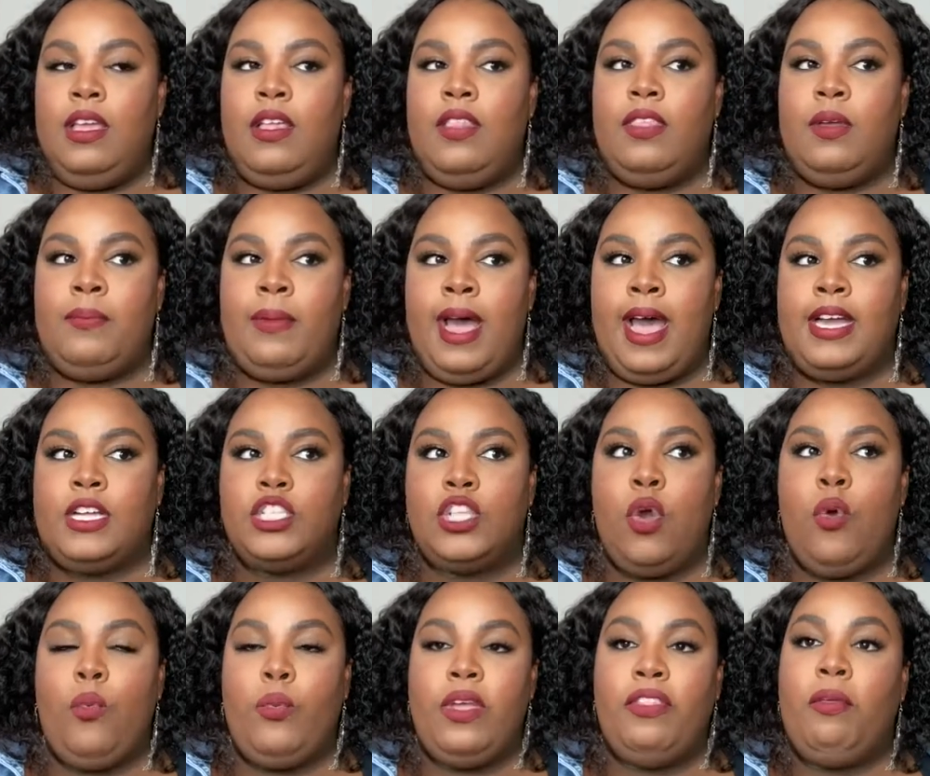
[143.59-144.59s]
the box
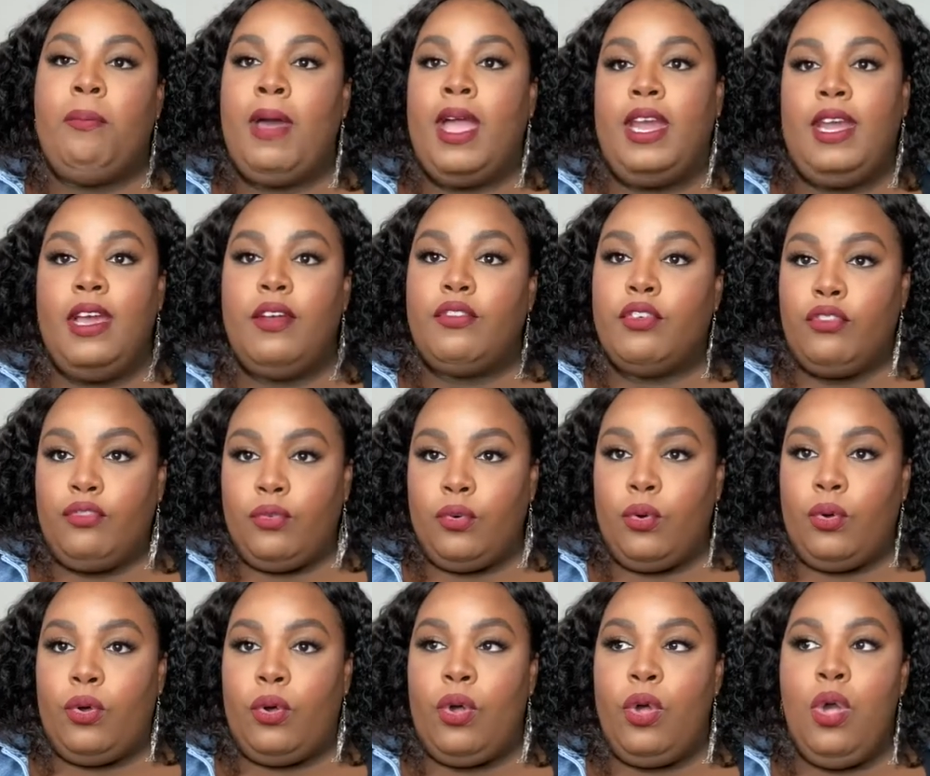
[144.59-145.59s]
with my
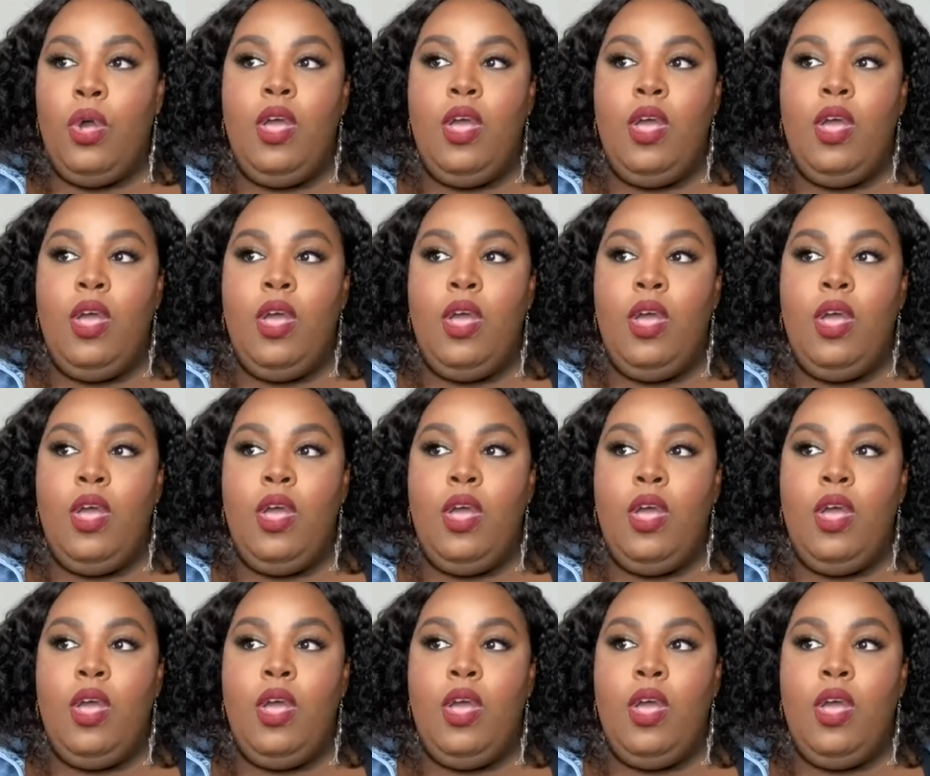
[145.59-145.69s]
Neverfull